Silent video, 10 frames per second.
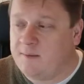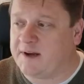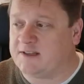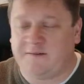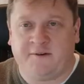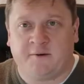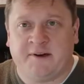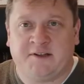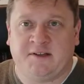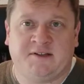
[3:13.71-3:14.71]
Because if you're
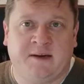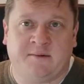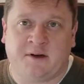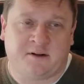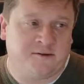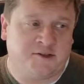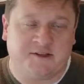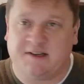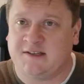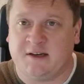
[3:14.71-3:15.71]
reaching the same
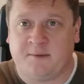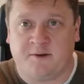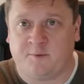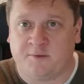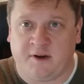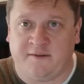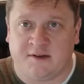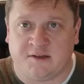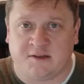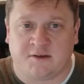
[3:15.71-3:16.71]
conclusions as some other
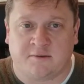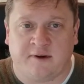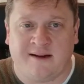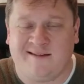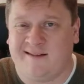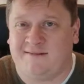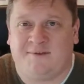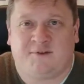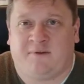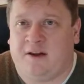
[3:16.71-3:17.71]
previous historian, then there
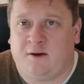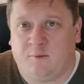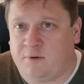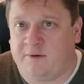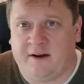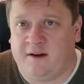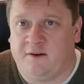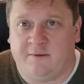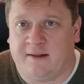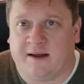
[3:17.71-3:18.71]
was really no point
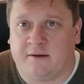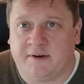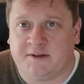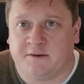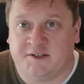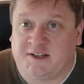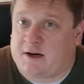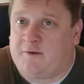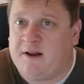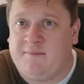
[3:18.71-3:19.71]
in doing that research. It's
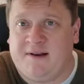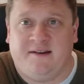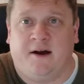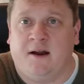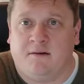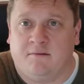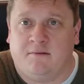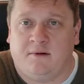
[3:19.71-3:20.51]
already been done.